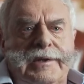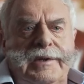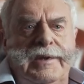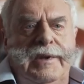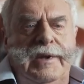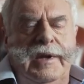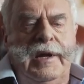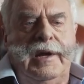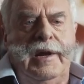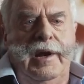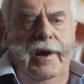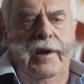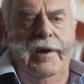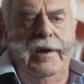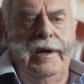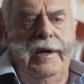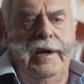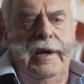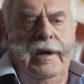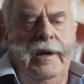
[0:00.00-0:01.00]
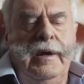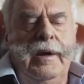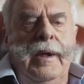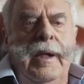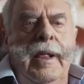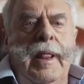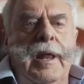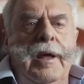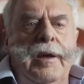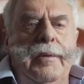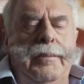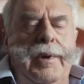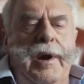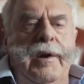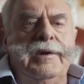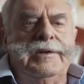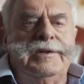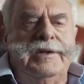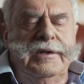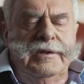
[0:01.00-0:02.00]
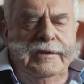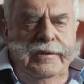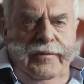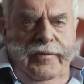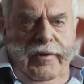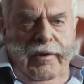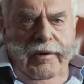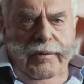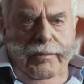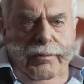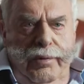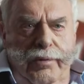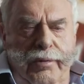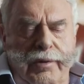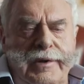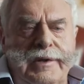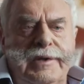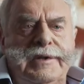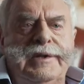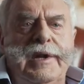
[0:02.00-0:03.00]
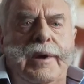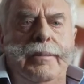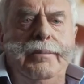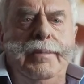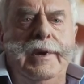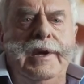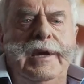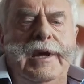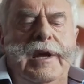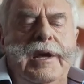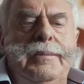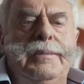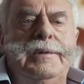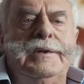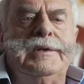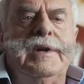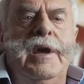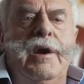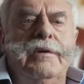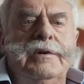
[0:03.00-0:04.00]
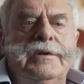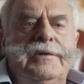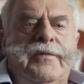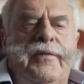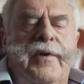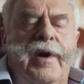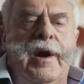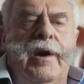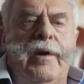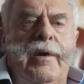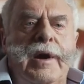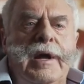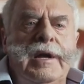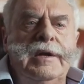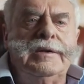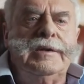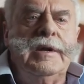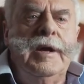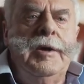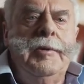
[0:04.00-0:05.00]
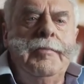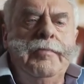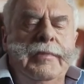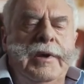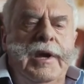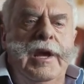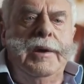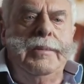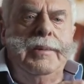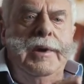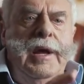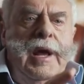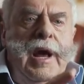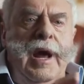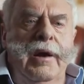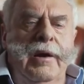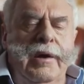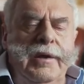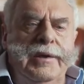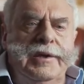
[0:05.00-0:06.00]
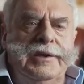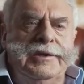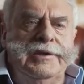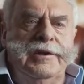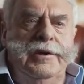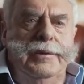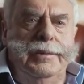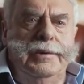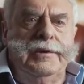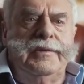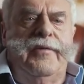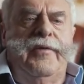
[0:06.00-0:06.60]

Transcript: that they're clean. A barrier system is very important. Some beekeepers go as far as keeping only the supers